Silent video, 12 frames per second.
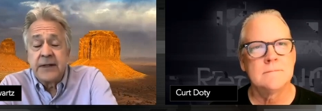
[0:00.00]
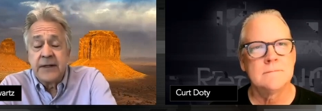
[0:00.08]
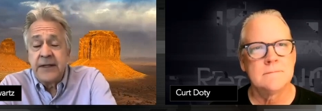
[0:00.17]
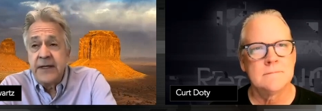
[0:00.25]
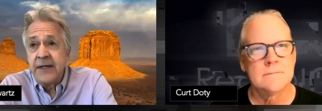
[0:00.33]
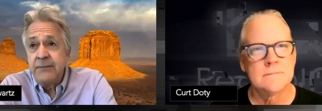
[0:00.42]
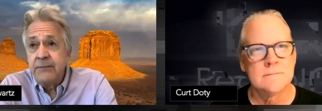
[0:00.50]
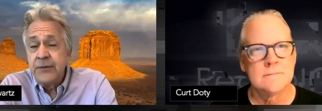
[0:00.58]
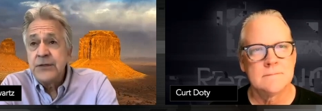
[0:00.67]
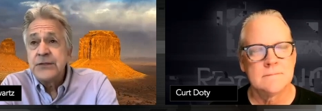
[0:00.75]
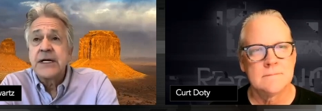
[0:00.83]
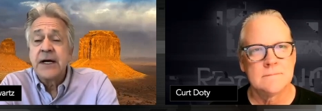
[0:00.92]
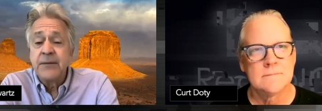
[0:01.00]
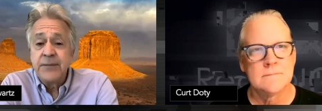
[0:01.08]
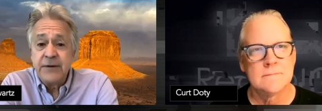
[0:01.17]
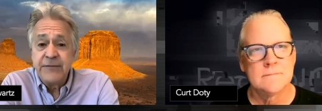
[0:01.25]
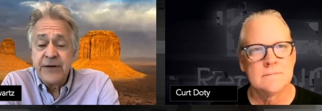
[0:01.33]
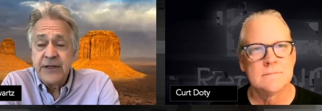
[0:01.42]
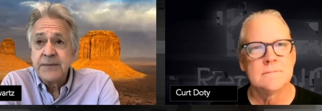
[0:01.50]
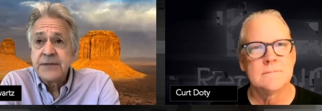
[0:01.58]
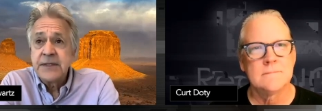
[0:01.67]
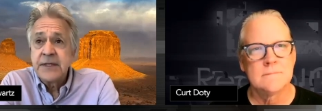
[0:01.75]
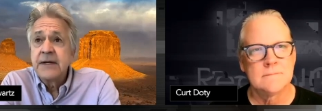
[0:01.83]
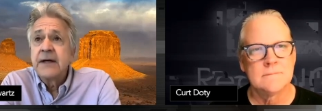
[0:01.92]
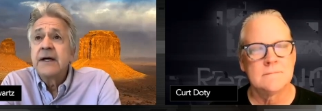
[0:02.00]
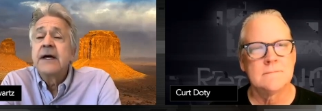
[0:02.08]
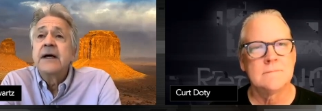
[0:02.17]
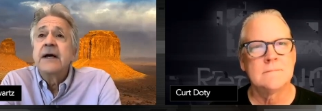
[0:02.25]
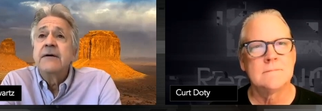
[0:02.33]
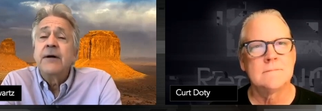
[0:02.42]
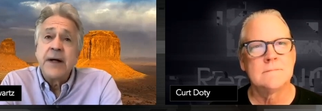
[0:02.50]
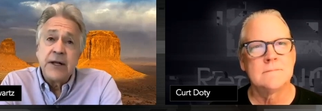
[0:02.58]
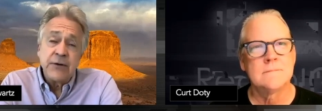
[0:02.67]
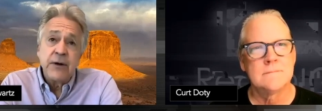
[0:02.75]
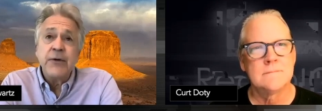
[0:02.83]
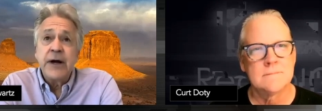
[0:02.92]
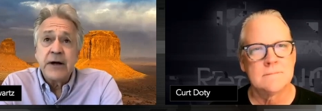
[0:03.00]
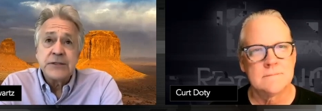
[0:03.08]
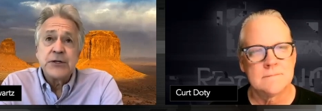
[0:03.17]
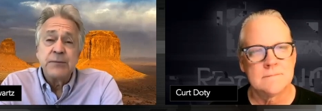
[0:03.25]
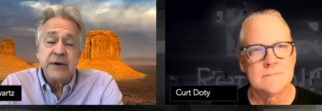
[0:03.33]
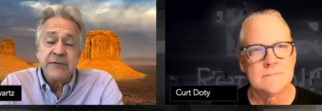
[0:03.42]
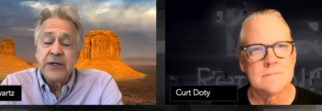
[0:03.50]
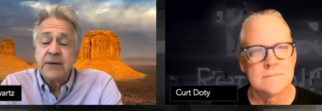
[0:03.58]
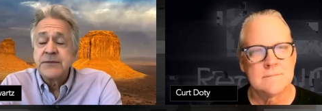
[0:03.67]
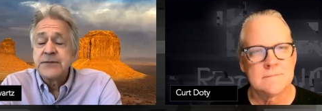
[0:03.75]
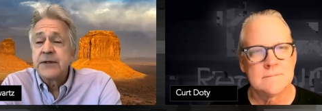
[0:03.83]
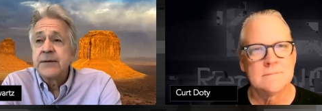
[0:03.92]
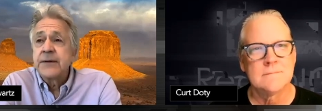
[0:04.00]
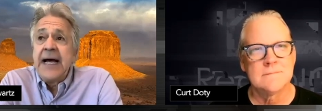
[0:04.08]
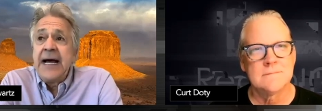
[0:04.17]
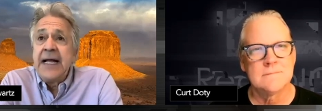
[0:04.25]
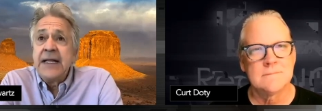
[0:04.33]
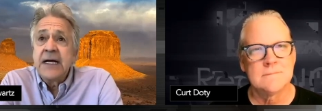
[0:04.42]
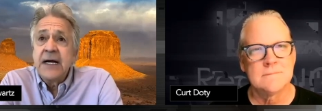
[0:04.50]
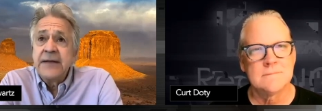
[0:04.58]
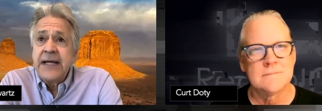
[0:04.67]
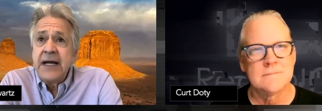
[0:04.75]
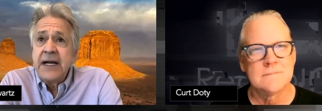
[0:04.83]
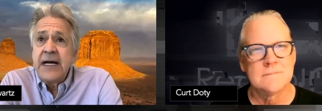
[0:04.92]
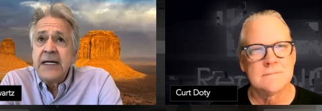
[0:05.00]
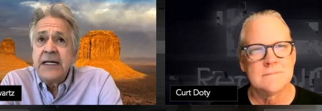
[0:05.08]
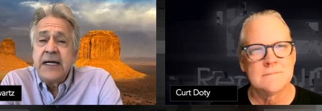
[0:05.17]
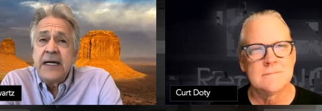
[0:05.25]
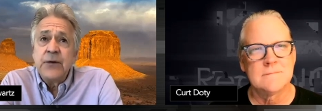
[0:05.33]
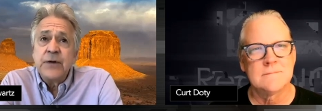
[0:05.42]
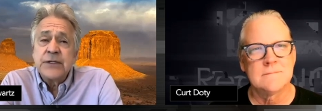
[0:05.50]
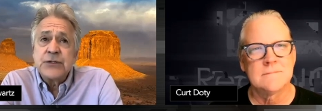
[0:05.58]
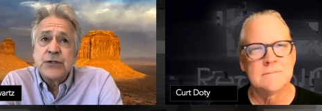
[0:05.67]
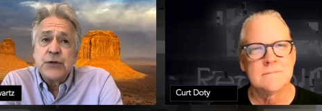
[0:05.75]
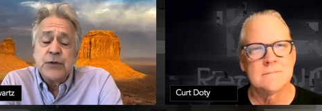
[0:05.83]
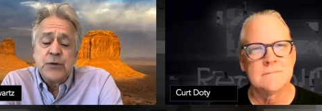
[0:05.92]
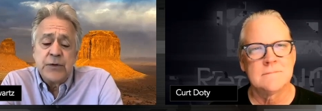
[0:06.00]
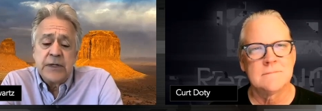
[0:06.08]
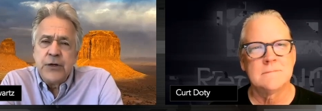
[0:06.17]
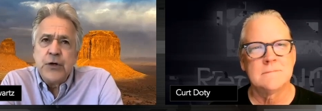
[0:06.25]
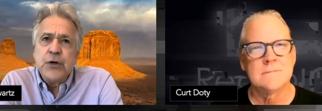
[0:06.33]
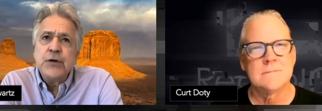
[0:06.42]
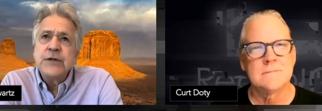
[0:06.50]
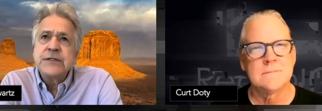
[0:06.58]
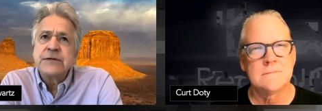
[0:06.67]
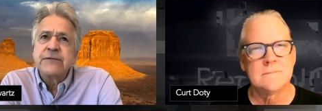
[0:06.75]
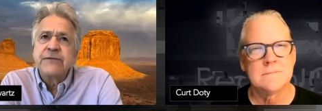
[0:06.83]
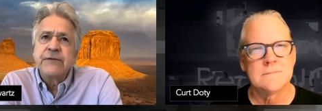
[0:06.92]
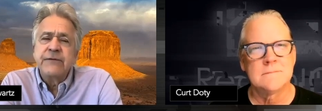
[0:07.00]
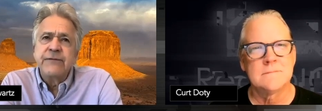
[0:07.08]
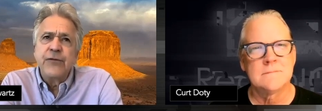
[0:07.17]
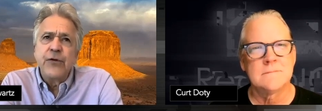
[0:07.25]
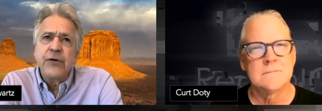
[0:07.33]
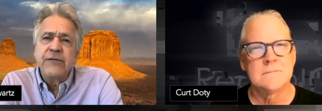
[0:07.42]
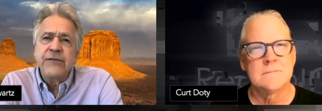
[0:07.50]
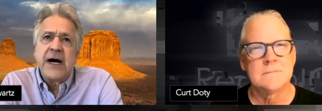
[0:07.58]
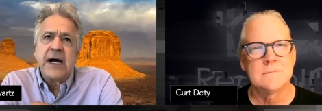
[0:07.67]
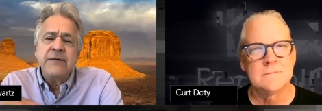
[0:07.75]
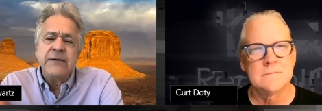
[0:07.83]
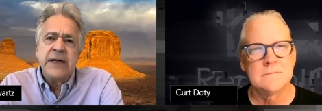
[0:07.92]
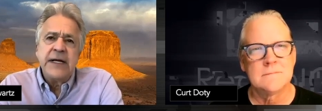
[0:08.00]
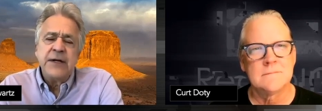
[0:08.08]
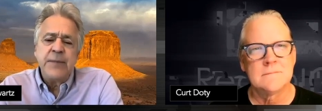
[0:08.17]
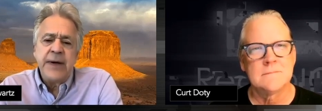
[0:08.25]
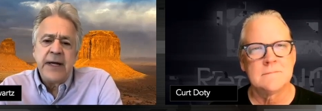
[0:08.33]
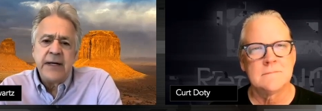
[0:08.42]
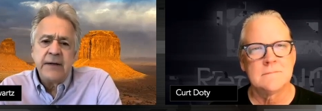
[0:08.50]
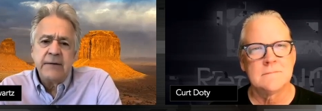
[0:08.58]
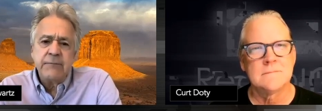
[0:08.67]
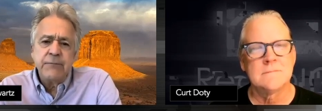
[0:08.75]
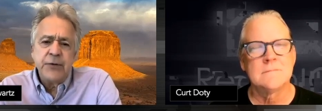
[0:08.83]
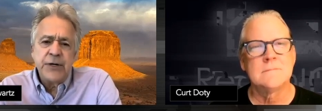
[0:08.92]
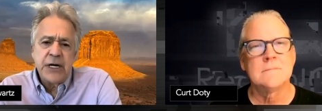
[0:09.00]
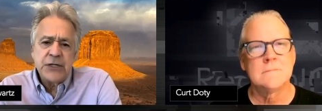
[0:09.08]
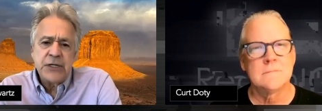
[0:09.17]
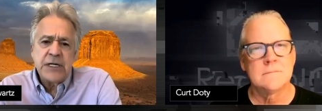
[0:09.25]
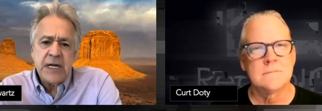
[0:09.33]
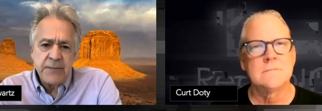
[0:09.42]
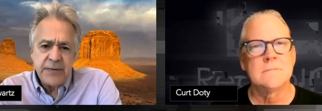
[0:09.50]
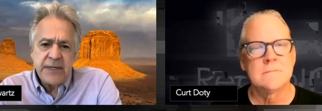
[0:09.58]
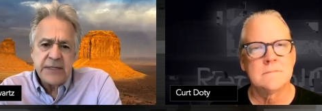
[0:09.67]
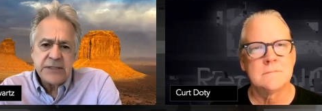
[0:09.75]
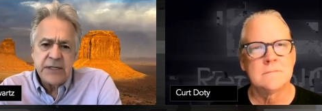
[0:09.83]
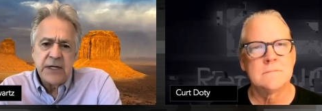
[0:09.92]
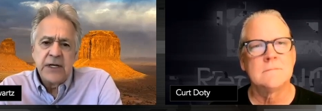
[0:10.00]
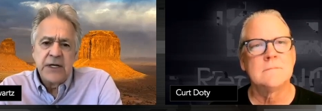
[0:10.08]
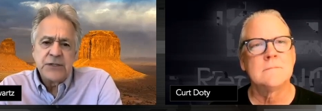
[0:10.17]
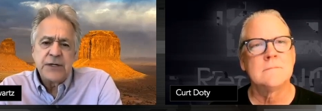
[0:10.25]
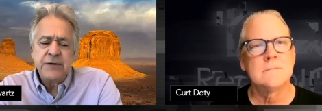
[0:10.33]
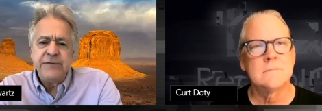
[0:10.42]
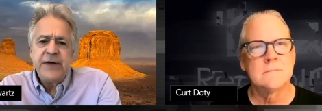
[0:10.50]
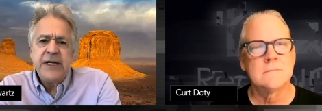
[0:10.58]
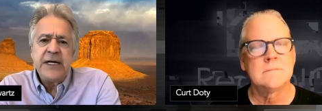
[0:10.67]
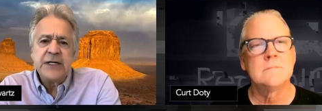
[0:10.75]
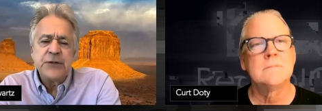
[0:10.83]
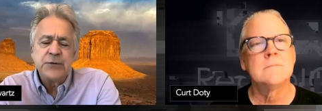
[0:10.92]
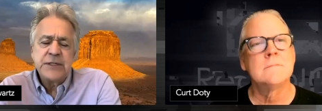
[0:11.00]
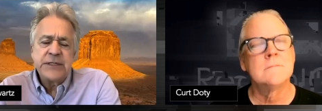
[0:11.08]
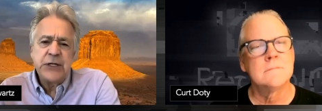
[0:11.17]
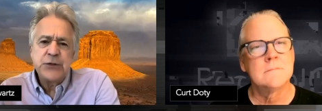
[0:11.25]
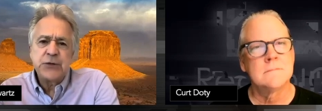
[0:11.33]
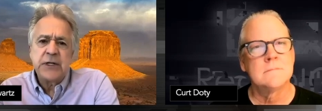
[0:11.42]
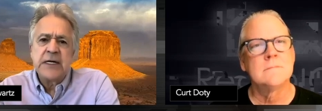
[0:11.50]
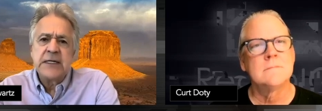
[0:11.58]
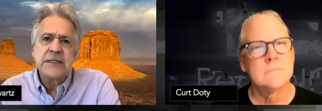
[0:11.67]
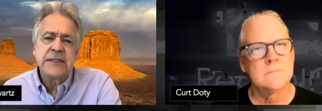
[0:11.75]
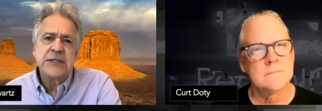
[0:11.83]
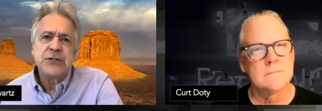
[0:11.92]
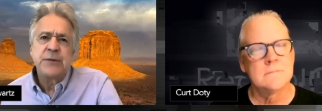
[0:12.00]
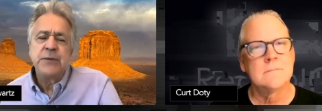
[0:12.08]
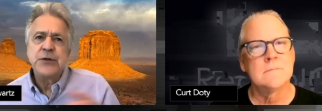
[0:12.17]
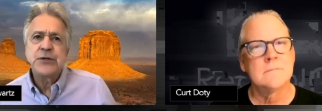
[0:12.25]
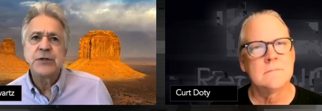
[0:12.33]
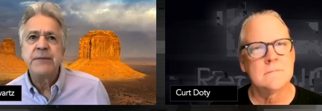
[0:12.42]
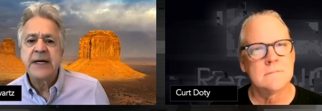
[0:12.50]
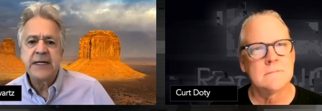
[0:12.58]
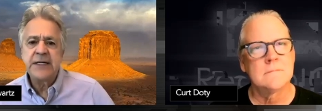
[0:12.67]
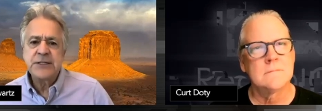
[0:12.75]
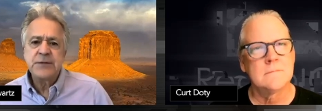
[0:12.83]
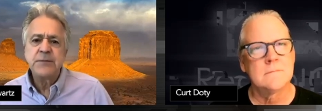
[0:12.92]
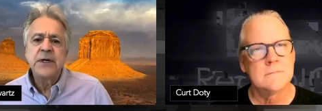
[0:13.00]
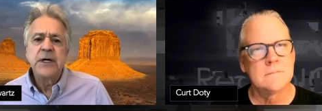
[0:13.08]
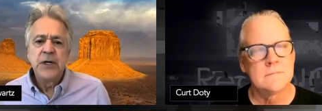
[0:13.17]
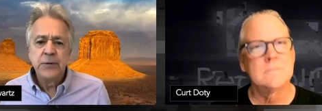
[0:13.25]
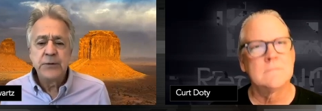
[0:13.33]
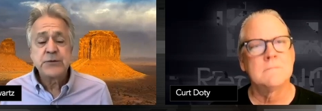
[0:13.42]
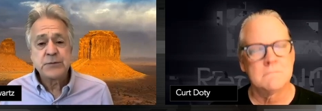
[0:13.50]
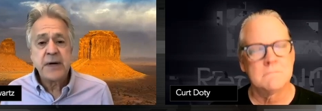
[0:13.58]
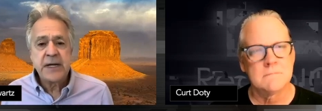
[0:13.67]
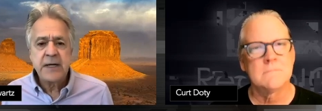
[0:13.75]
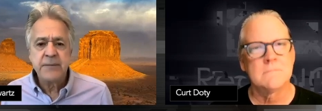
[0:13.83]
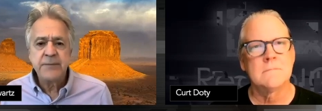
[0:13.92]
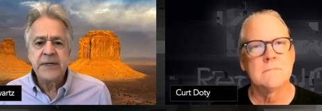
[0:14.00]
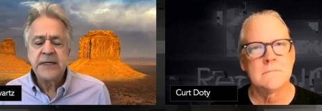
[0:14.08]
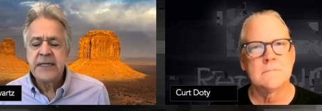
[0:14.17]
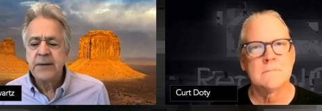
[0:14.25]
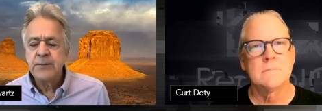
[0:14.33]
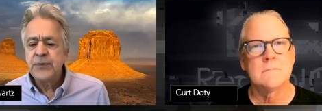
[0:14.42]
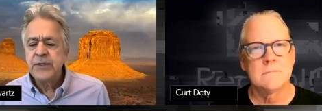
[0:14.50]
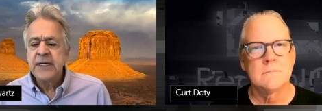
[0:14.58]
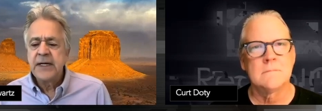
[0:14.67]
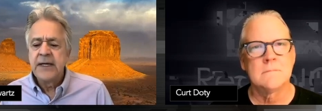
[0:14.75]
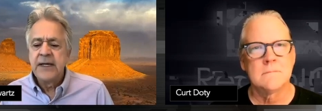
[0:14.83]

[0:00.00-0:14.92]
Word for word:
Speaker 1: the music company Philips, or Polygram Records owned by Philips. And that idea was to use 4 or 5 independent production companies, sort of feeding into a centralized distribution mechanism, which was my company at that point.